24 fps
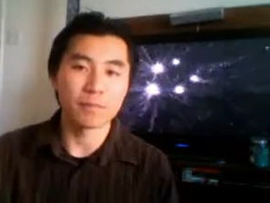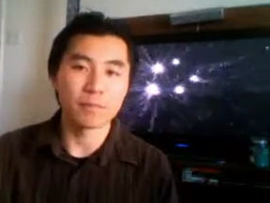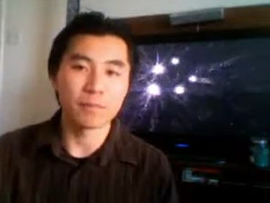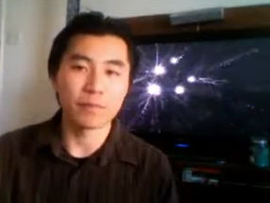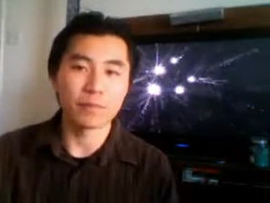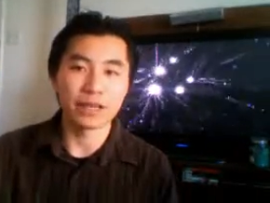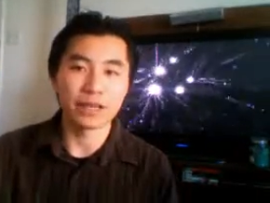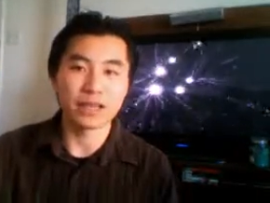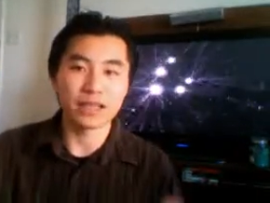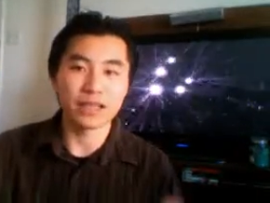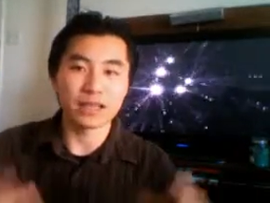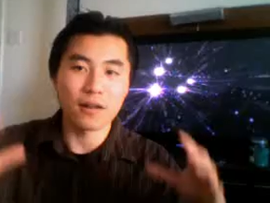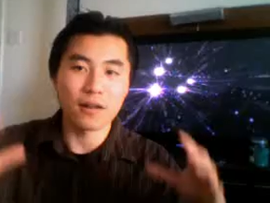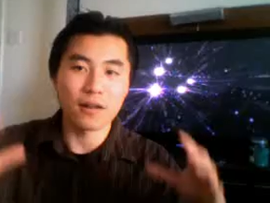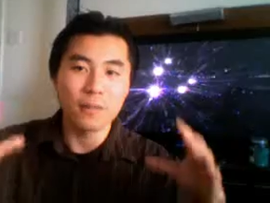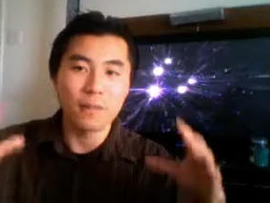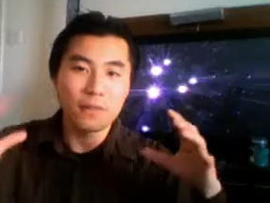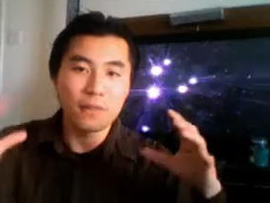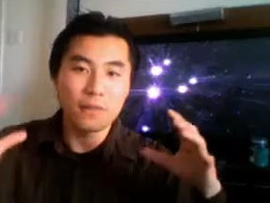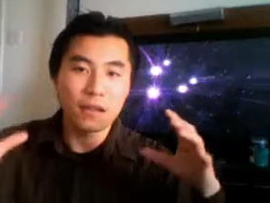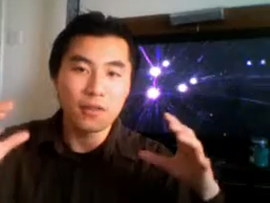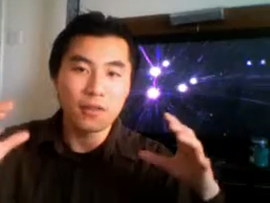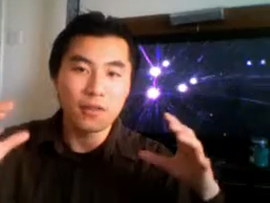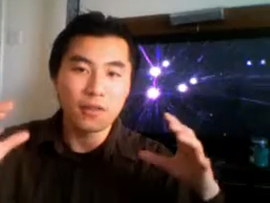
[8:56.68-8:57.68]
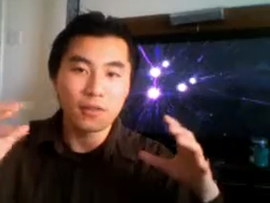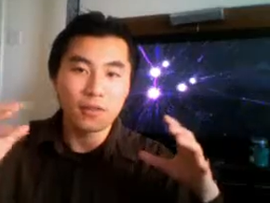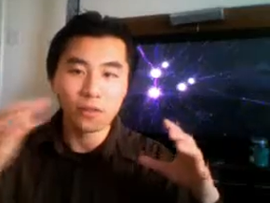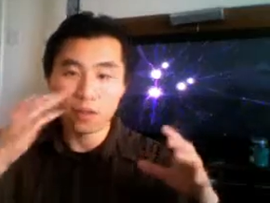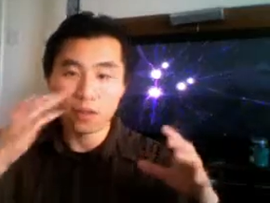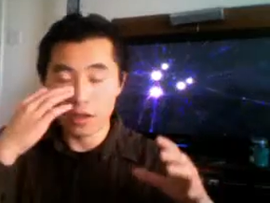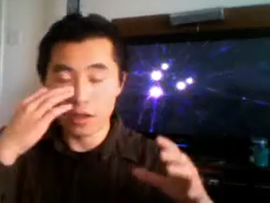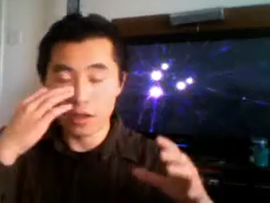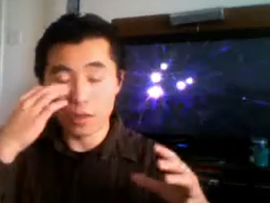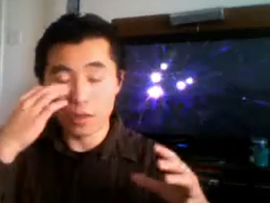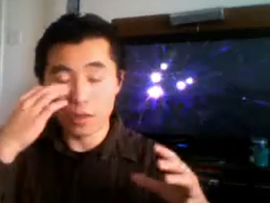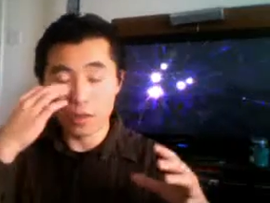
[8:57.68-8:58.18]
because
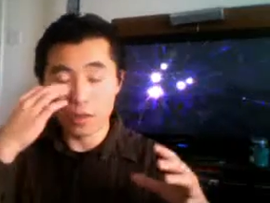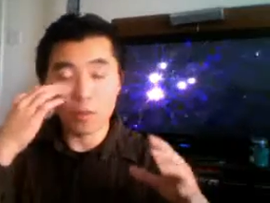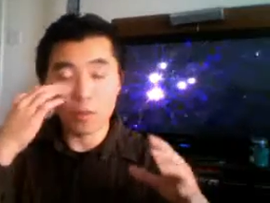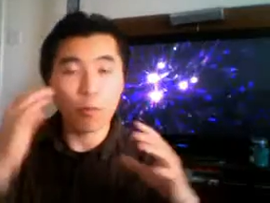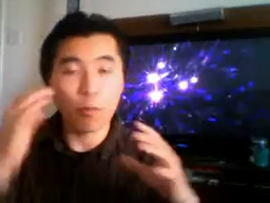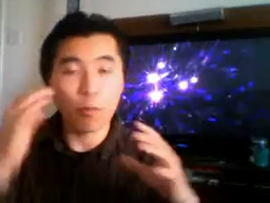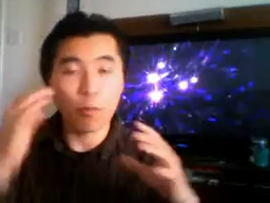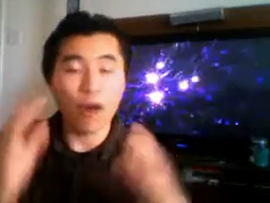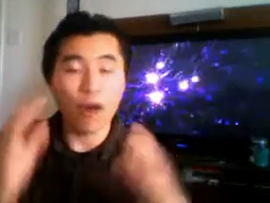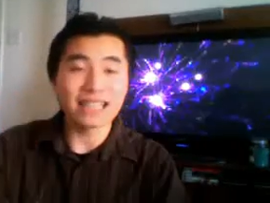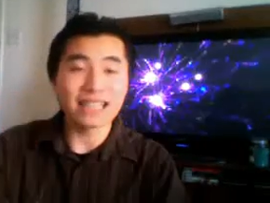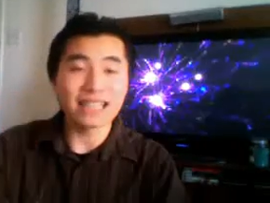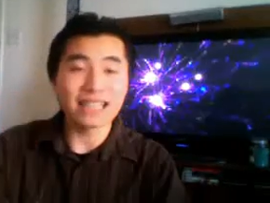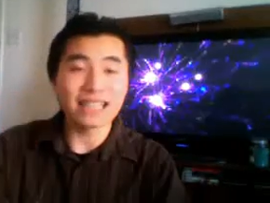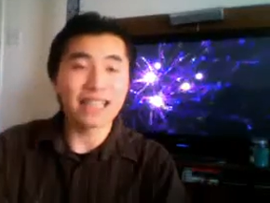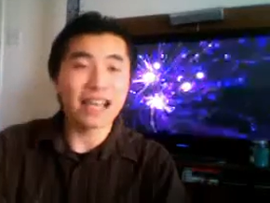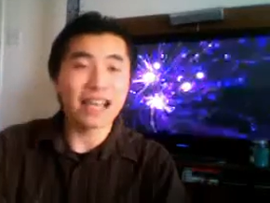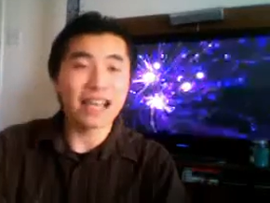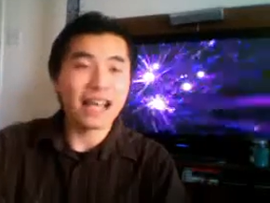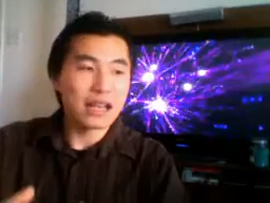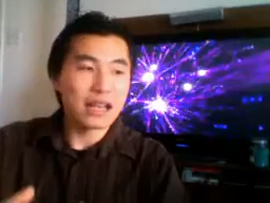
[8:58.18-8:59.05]
the price.